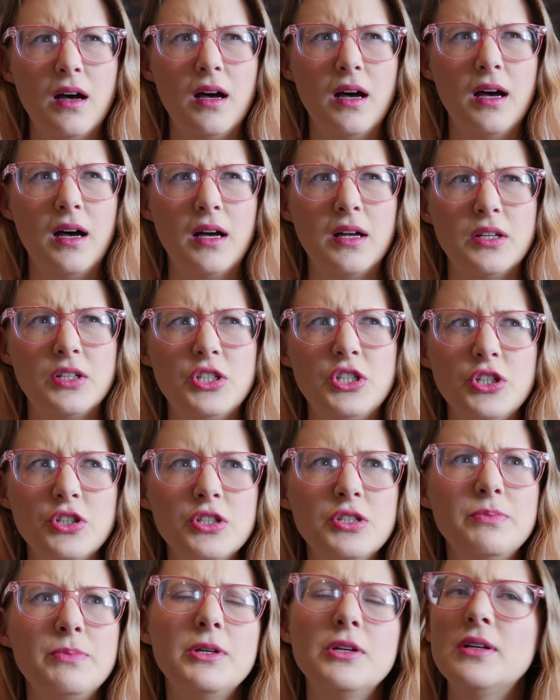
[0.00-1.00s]
uh,
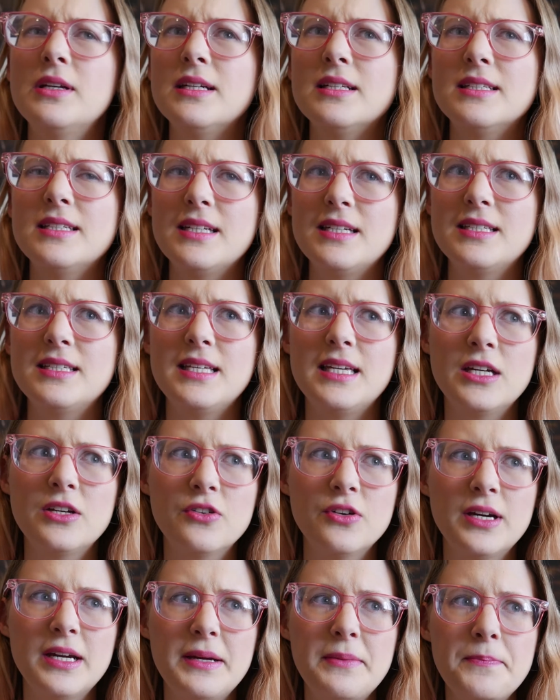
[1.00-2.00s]
Juice Beauty CC
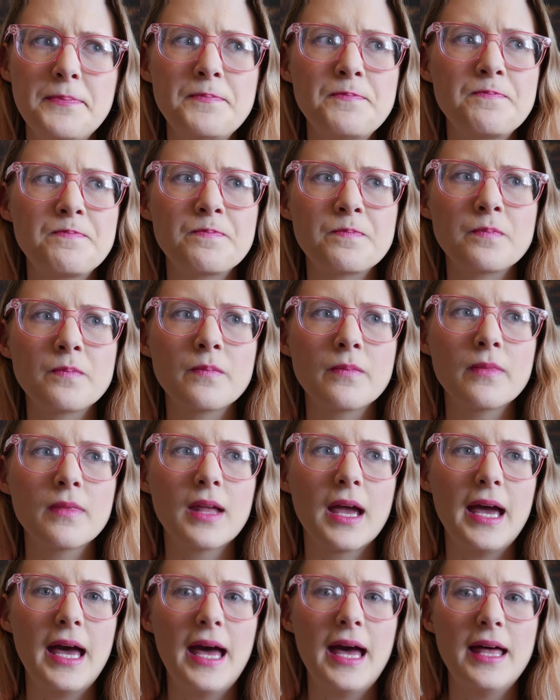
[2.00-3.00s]
cream.
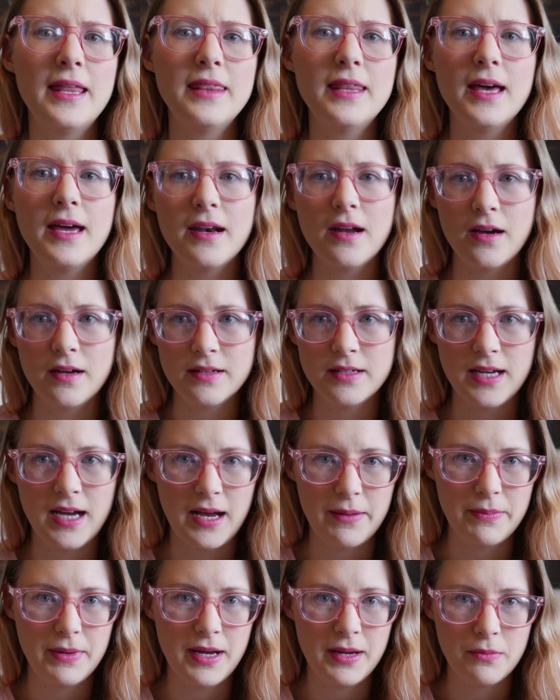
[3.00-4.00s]
And then on
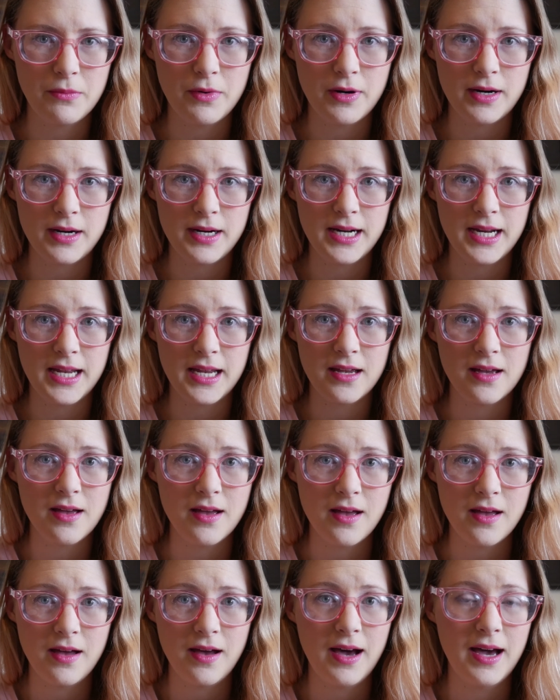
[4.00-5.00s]
top I'm wearing
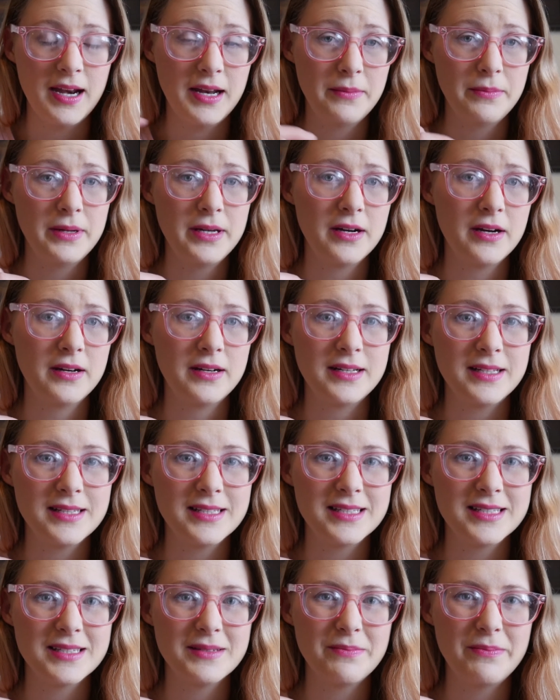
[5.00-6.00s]
Honeybee
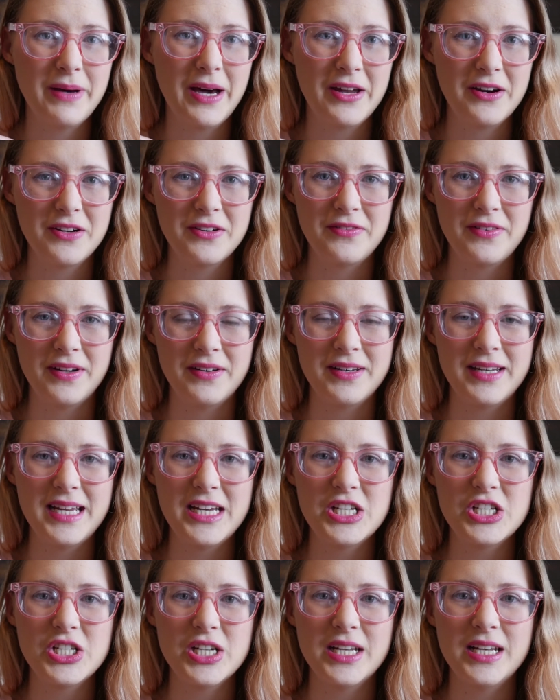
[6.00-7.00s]
Gardens powdered
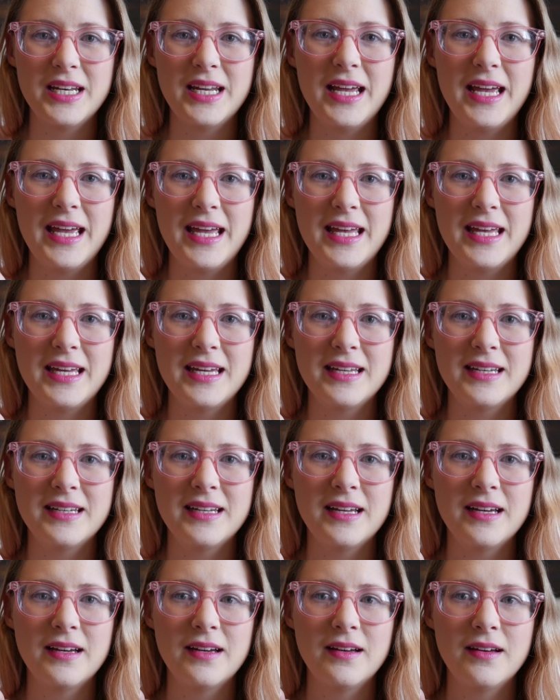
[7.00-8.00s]
foundation
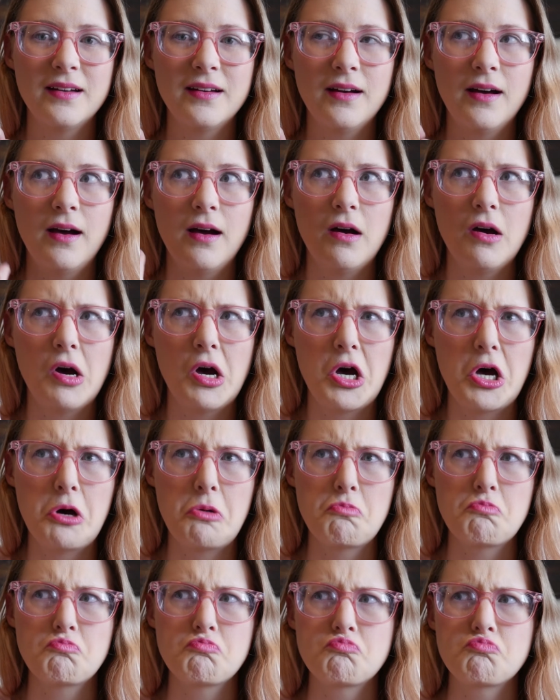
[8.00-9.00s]
in um,